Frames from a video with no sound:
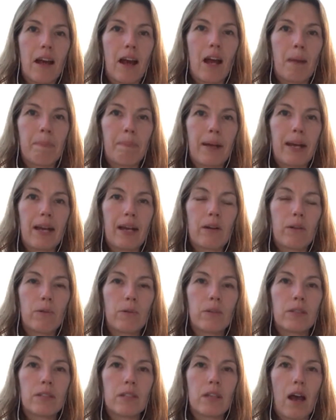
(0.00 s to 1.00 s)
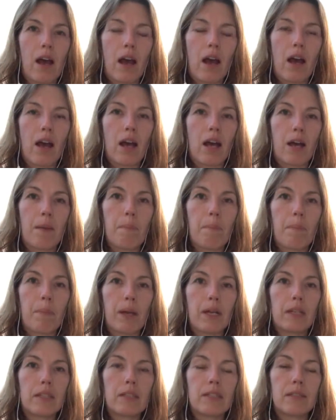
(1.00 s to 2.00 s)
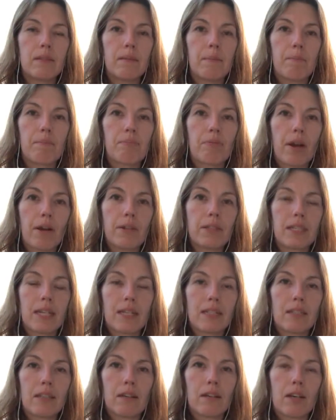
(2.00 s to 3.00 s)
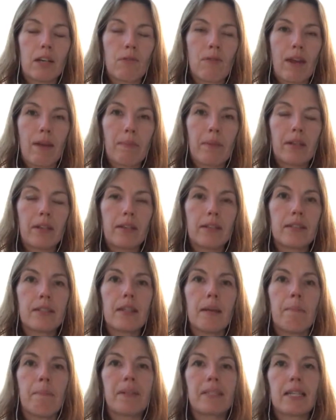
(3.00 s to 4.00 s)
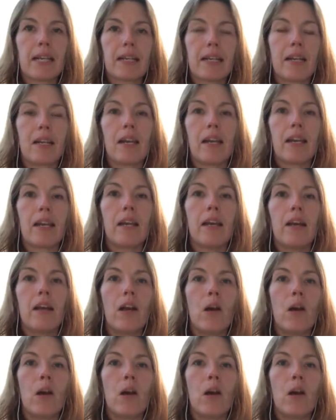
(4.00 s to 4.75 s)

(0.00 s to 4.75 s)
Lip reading: about processor agreements, and particularly